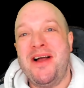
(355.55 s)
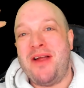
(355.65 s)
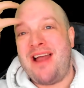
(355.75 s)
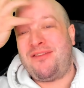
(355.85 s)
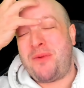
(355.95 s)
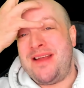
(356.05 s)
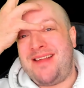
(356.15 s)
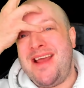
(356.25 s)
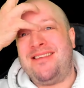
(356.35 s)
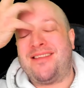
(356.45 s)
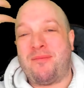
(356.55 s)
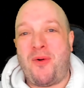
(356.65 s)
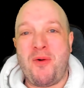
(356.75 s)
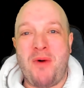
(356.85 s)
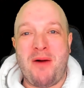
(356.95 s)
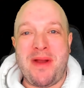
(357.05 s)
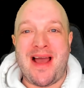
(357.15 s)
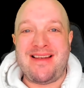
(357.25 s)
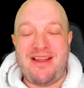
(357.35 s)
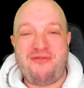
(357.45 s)
Yes, we did, to the point where we
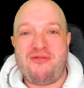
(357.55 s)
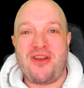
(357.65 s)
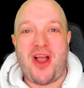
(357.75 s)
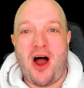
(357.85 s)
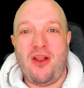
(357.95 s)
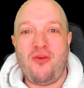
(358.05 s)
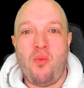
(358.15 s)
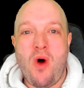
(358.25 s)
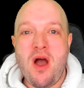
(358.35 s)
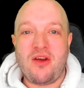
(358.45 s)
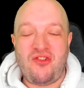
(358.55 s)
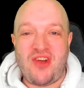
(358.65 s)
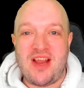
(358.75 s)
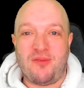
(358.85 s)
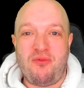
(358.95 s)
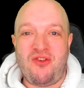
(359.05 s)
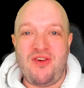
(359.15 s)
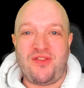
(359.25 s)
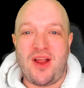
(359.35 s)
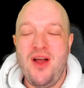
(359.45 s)
had different coloured worksheets
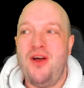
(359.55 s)
producing